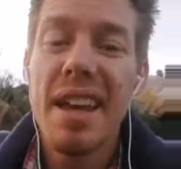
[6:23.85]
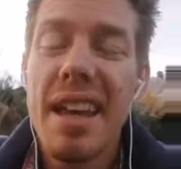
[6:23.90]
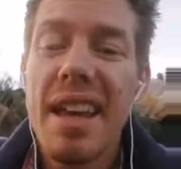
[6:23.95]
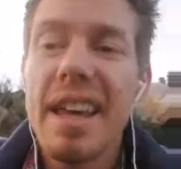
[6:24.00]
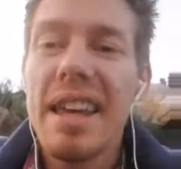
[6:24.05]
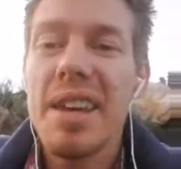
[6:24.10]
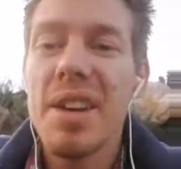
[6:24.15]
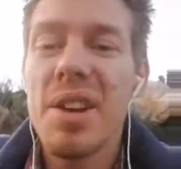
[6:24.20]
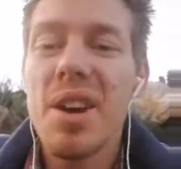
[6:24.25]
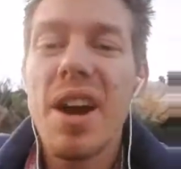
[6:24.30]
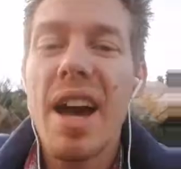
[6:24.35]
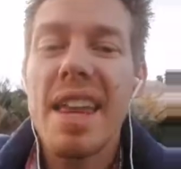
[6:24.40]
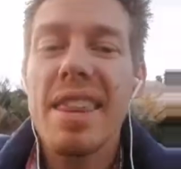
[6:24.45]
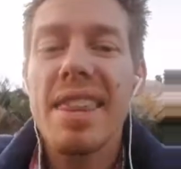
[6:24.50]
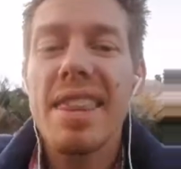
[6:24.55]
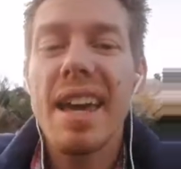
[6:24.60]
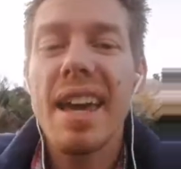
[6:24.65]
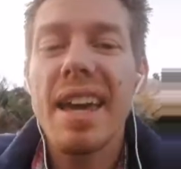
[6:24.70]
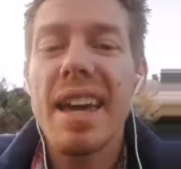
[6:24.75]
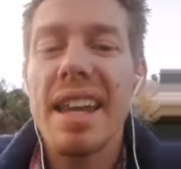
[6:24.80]
You know, I
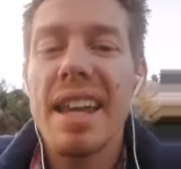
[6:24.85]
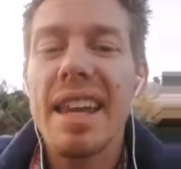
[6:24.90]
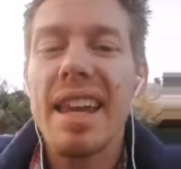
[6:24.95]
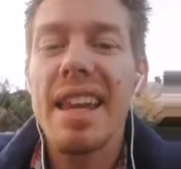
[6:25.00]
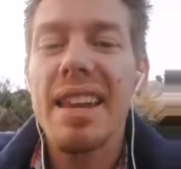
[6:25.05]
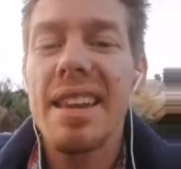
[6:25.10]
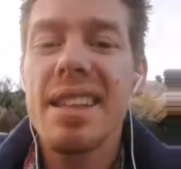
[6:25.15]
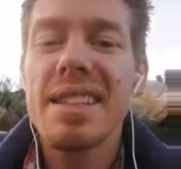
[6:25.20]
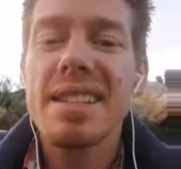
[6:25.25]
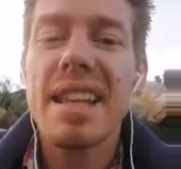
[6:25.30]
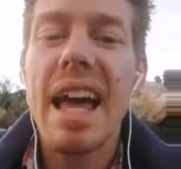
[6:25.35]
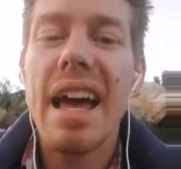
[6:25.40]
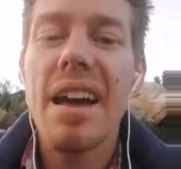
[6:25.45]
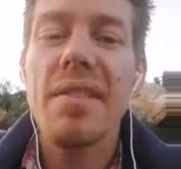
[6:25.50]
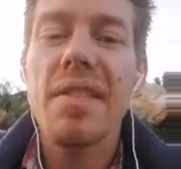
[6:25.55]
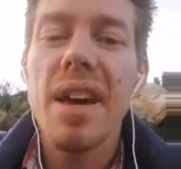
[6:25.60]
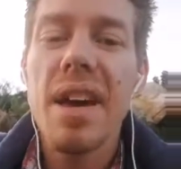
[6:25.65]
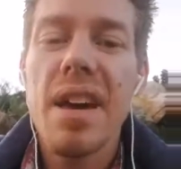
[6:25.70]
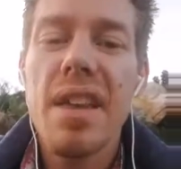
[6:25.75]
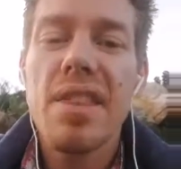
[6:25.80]
think in this life,
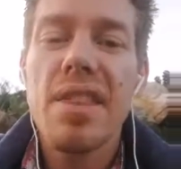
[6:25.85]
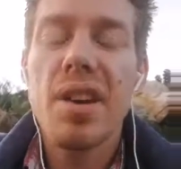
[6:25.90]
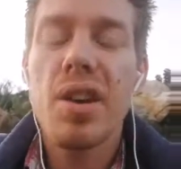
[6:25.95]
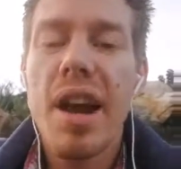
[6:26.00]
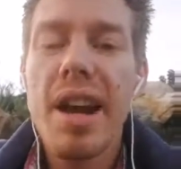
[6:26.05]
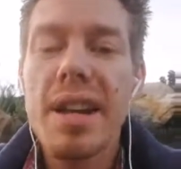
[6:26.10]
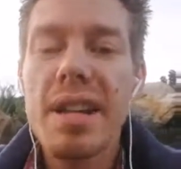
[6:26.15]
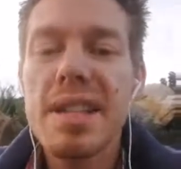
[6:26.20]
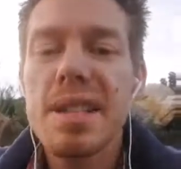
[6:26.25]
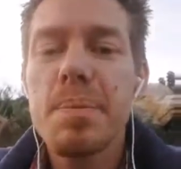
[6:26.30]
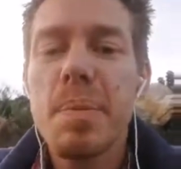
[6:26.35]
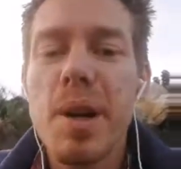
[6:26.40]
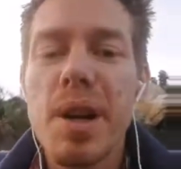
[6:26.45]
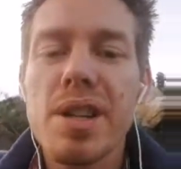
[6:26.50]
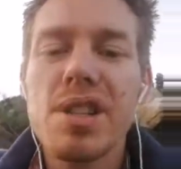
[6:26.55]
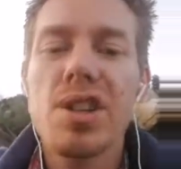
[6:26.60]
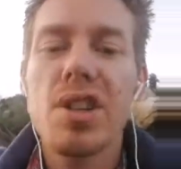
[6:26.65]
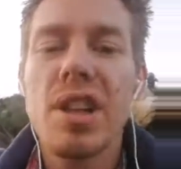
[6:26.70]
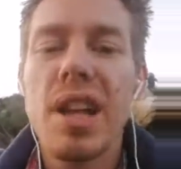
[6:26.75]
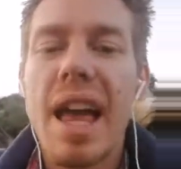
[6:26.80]
the greatest
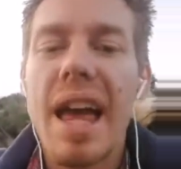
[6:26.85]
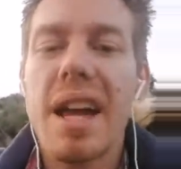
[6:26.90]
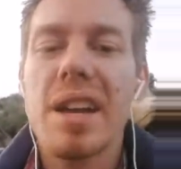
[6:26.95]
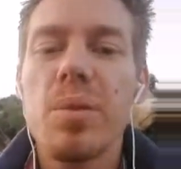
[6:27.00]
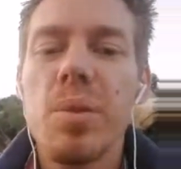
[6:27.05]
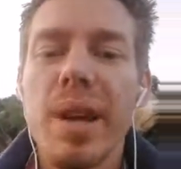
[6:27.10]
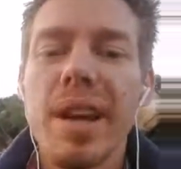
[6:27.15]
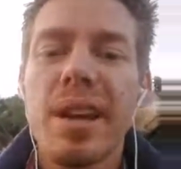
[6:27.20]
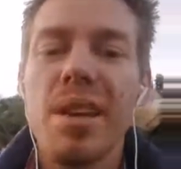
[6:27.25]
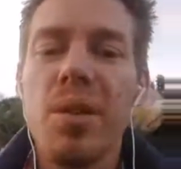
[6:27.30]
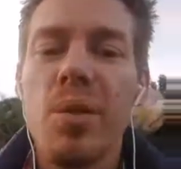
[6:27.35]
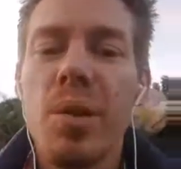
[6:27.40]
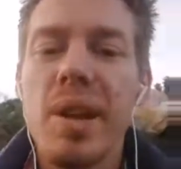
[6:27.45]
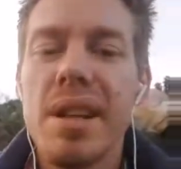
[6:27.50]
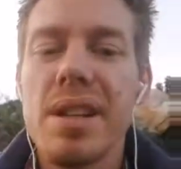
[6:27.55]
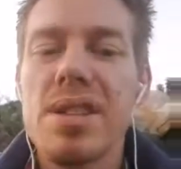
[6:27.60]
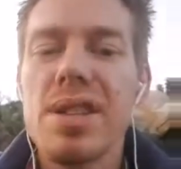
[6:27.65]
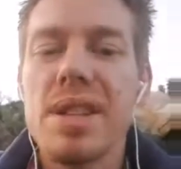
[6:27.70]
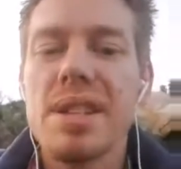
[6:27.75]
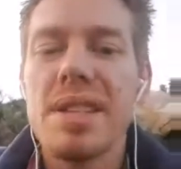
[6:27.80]
spiritual act we can
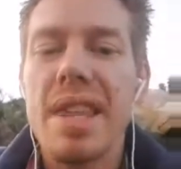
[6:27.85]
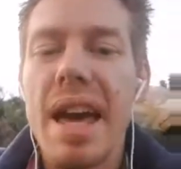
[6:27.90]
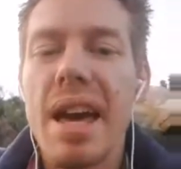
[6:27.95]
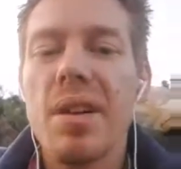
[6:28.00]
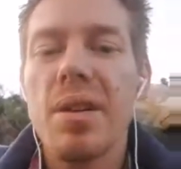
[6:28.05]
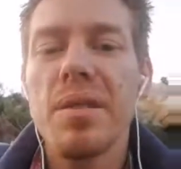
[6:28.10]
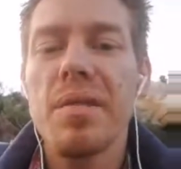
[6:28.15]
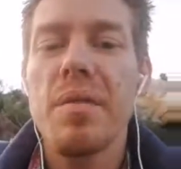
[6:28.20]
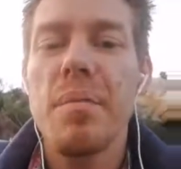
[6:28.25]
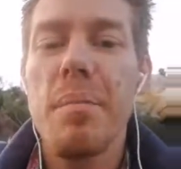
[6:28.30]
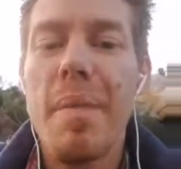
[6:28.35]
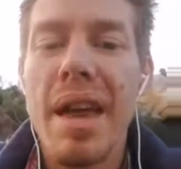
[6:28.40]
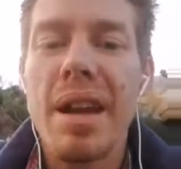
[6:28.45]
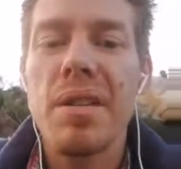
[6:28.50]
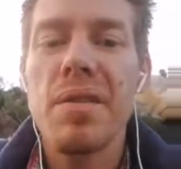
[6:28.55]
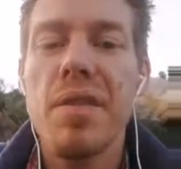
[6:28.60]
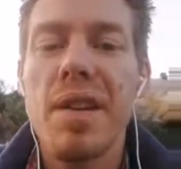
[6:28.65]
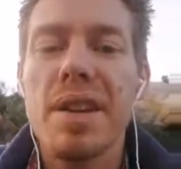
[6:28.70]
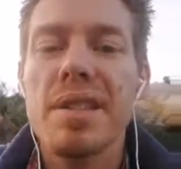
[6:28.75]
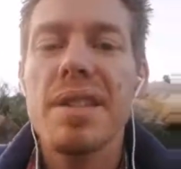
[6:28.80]
reach is that of
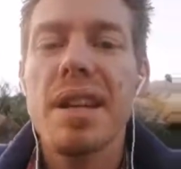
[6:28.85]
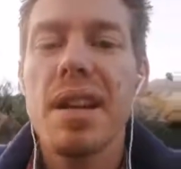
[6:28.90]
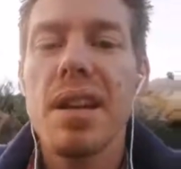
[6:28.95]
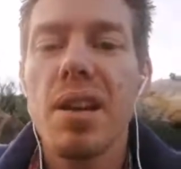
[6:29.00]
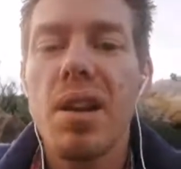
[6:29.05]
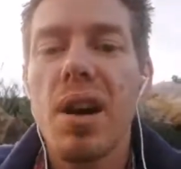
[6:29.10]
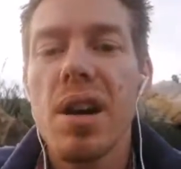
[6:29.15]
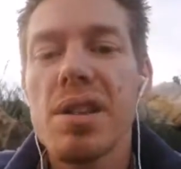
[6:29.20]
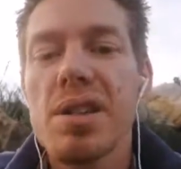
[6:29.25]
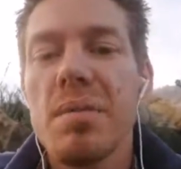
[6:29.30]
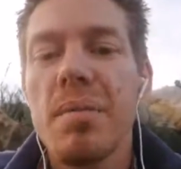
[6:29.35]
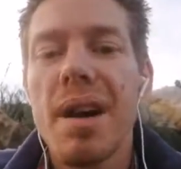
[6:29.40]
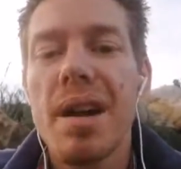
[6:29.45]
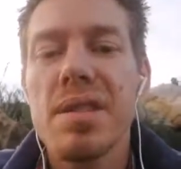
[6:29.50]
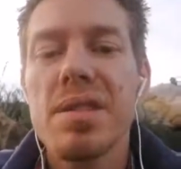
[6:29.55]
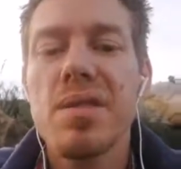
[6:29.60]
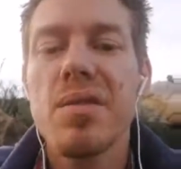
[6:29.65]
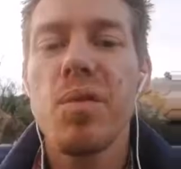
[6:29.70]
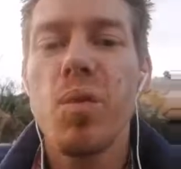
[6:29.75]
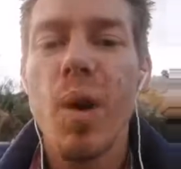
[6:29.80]
manifesting large
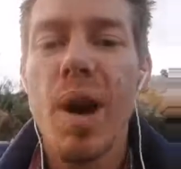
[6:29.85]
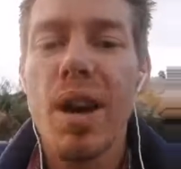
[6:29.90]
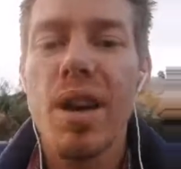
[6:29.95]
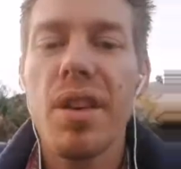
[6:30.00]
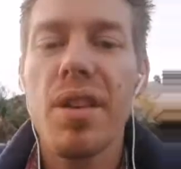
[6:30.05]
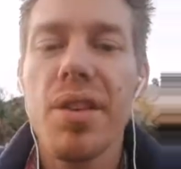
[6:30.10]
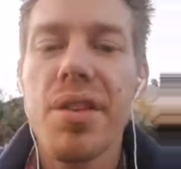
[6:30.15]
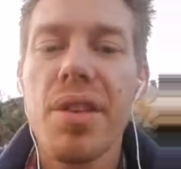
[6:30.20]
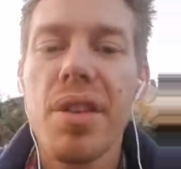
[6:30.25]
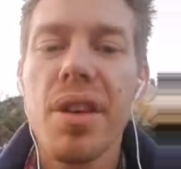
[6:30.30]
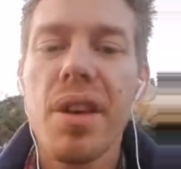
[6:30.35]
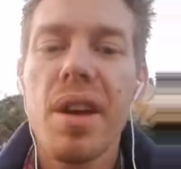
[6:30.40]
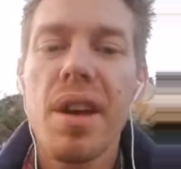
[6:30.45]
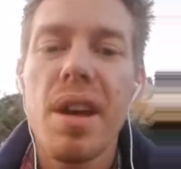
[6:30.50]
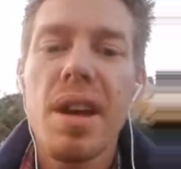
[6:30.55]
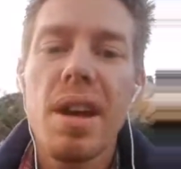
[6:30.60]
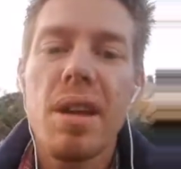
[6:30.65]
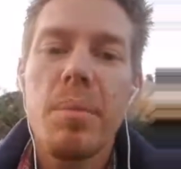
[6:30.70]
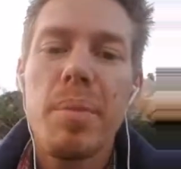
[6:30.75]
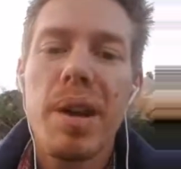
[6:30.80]
amounts of wealth.
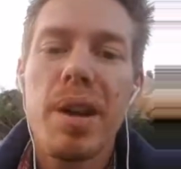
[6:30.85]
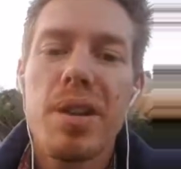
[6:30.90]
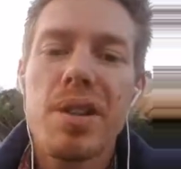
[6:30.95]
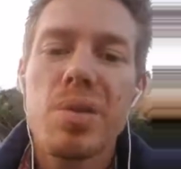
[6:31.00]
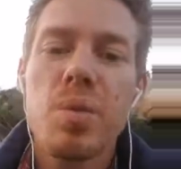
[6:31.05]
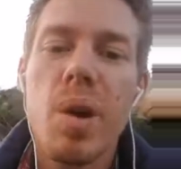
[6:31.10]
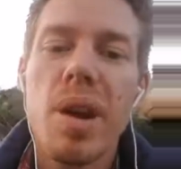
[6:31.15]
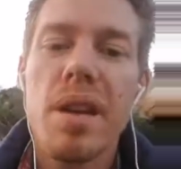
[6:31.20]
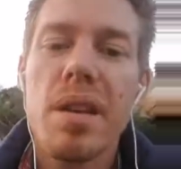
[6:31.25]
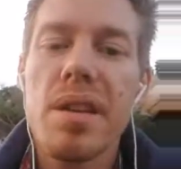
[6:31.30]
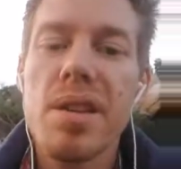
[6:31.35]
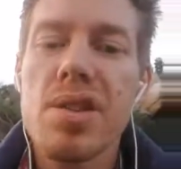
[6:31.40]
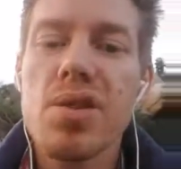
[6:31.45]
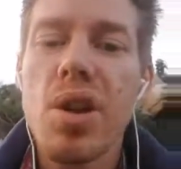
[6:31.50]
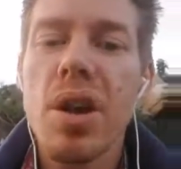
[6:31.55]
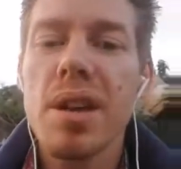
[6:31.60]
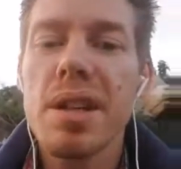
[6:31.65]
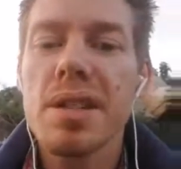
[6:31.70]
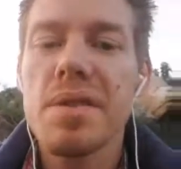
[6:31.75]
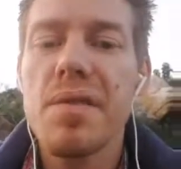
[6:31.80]
Because one of the
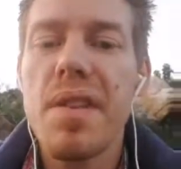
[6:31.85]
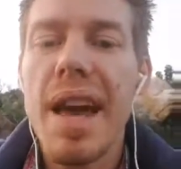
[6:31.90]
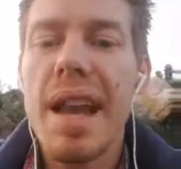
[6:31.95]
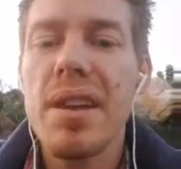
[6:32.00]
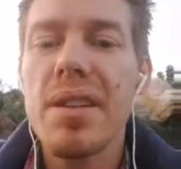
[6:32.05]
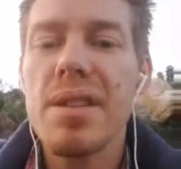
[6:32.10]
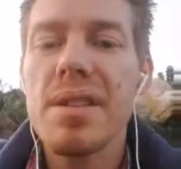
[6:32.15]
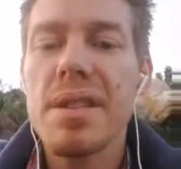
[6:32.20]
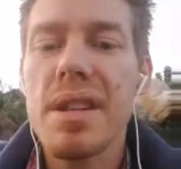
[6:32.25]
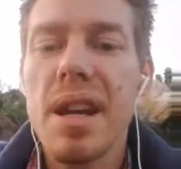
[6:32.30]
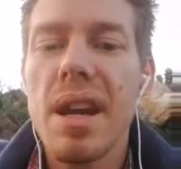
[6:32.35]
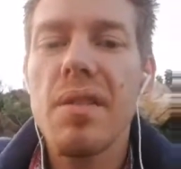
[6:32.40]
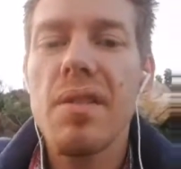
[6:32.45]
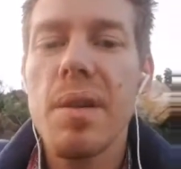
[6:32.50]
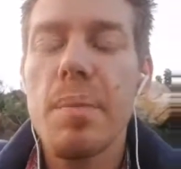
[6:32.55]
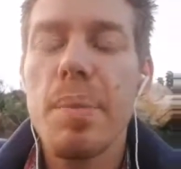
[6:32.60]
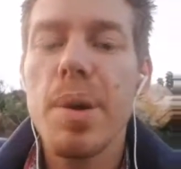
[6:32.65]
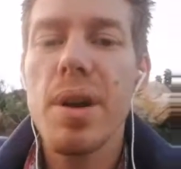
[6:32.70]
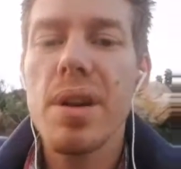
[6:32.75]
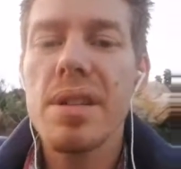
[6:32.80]
strongest values in every
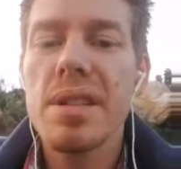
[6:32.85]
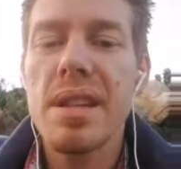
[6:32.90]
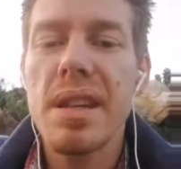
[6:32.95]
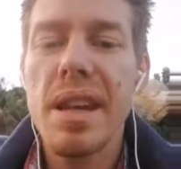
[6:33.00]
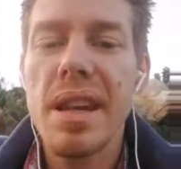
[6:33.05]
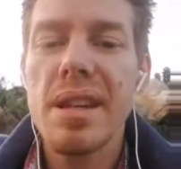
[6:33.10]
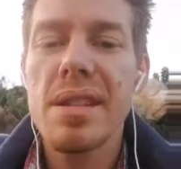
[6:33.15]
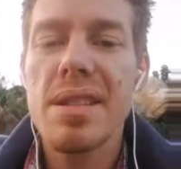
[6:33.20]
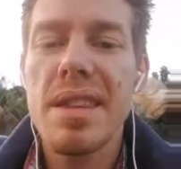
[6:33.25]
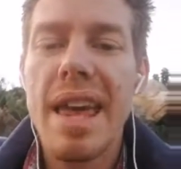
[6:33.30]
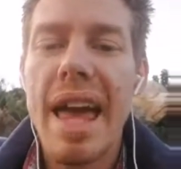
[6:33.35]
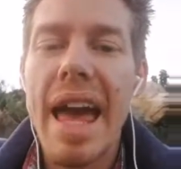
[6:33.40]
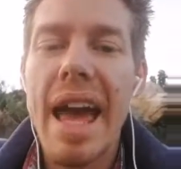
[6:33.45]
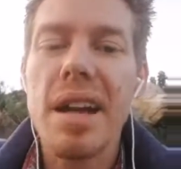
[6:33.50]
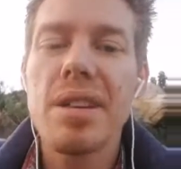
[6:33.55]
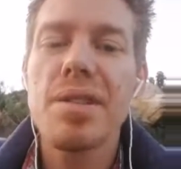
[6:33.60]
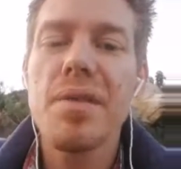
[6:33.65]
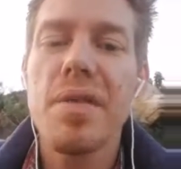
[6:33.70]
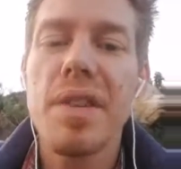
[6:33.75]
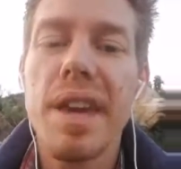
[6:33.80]
person is the
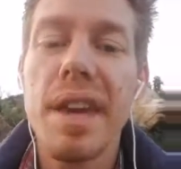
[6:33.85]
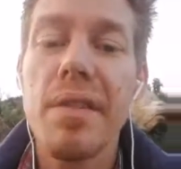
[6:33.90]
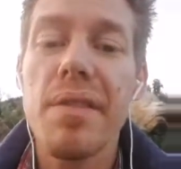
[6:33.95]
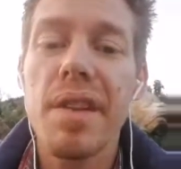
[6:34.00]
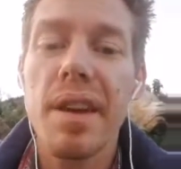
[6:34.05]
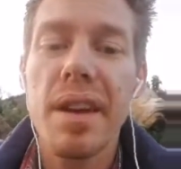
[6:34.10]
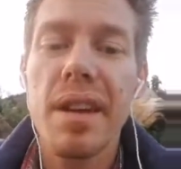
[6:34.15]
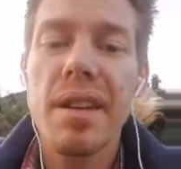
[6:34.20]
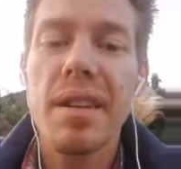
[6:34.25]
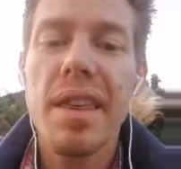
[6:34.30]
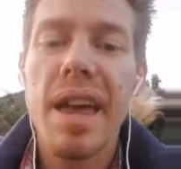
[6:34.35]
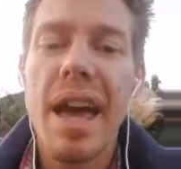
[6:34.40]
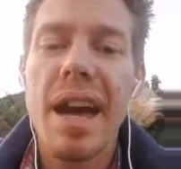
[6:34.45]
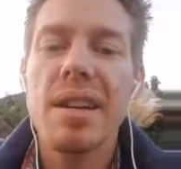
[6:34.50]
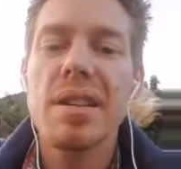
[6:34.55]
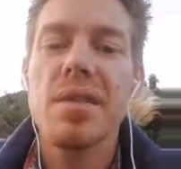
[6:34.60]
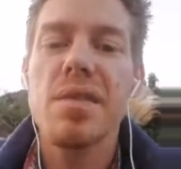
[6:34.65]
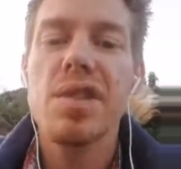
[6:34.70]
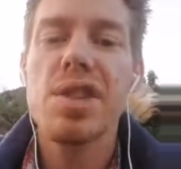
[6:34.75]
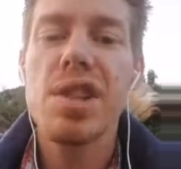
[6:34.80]
act of giving, the
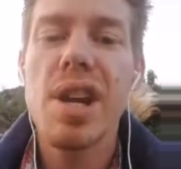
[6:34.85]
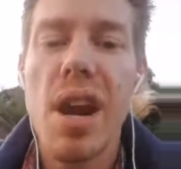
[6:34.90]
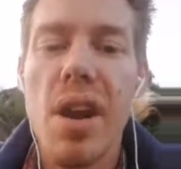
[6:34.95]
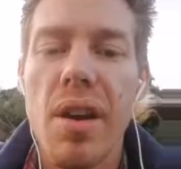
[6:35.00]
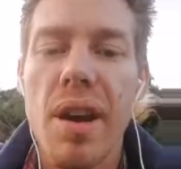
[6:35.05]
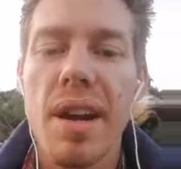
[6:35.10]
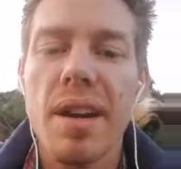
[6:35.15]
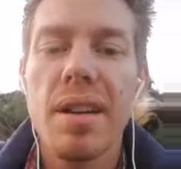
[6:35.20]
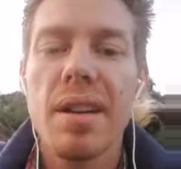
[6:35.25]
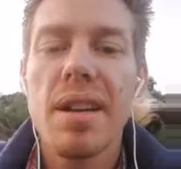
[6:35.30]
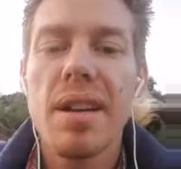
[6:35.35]
act of sharing.